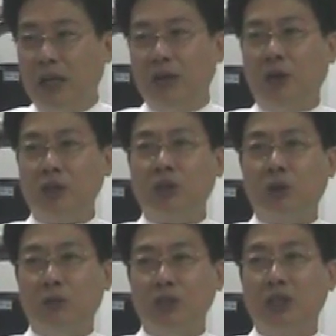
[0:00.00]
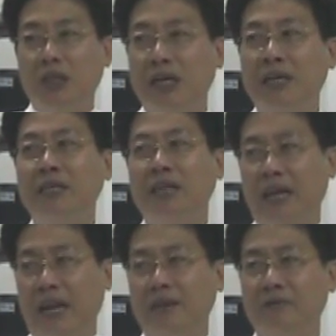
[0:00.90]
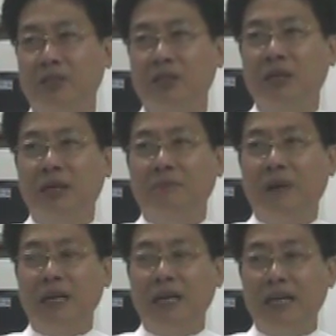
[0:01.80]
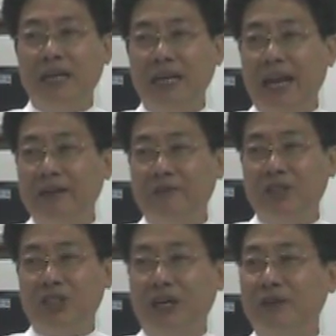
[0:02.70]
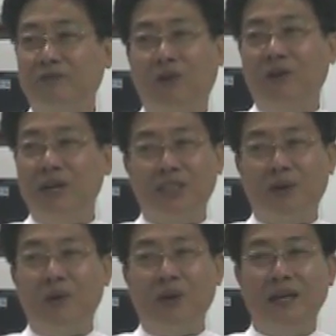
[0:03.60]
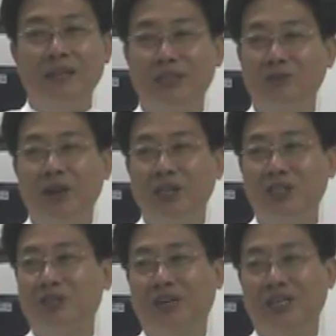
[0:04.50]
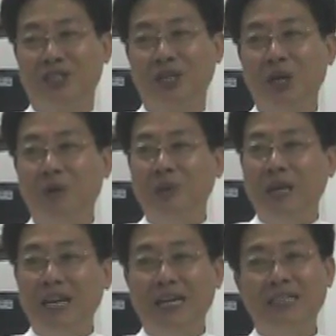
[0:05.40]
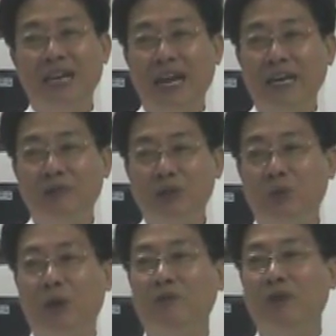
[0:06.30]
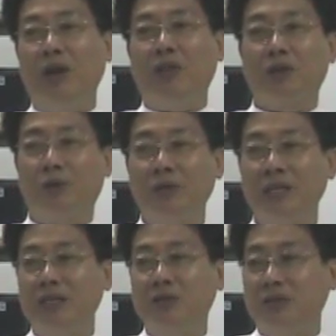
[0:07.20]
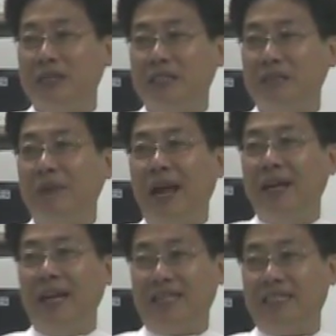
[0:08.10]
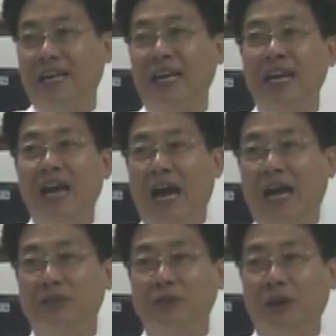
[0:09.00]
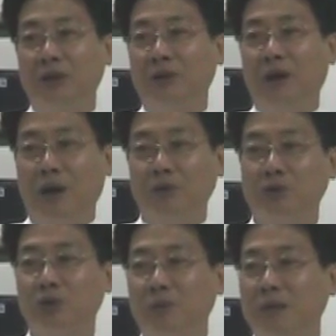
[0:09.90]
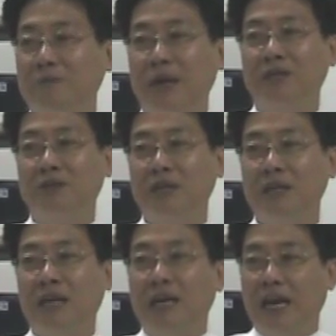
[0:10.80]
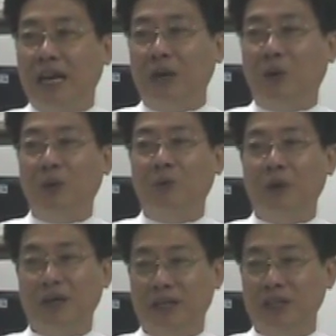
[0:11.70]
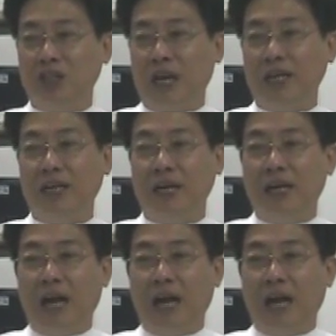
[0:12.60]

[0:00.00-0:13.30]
Not so much learning the language, but learning language for us all is very strange. We learn the language when we are thrown into the deep end. Let's say I do not know how to speak Mandarin and I go and work in China.